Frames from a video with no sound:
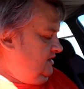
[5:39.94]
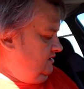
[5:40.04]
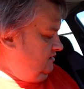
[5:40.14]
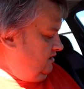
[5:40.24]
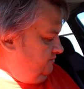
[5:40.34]

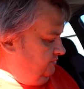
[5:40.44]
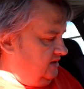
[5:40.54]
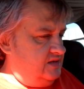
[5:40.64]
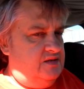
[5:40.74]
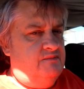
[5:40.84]
God
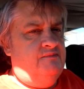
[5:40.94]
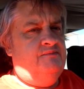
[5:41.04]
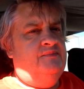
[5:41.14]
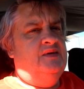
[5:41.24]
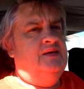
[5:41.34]
bless them.
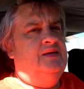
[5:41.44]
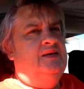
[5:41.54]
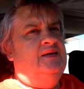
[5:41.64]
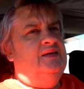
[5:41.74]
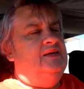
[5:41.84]

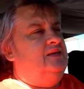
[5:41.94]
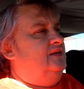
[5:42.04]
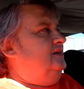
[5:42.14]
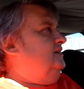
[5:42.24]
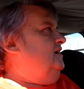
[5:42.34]

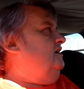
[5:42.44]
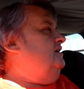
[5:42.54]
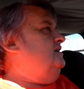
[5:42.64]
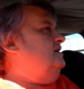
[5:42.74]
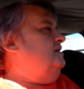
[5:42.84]

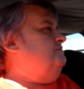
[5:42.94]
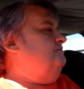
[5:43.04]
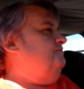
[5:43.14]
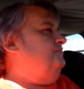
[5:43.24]
I